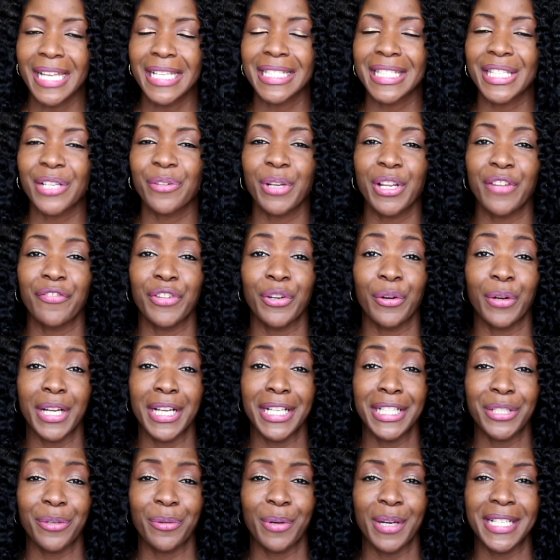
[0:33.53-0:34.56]
So if you're
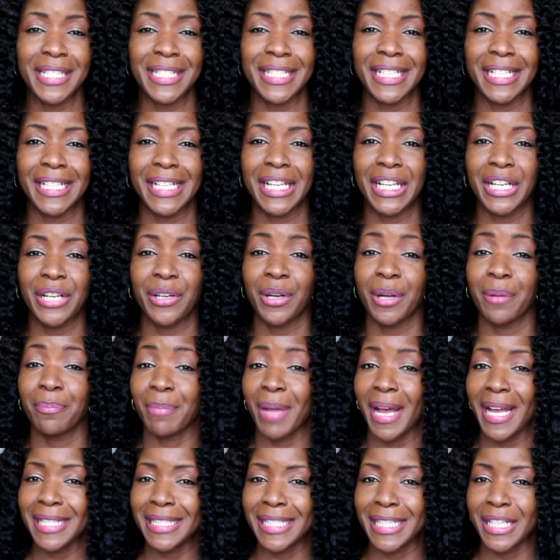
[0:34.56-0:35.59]
interested in hearing
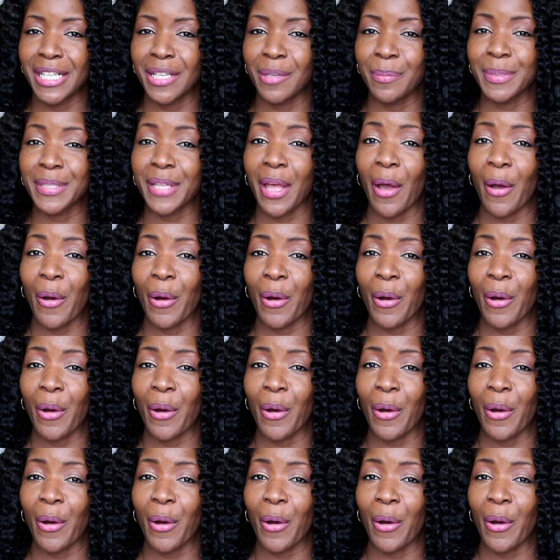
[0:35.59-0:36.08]
my tips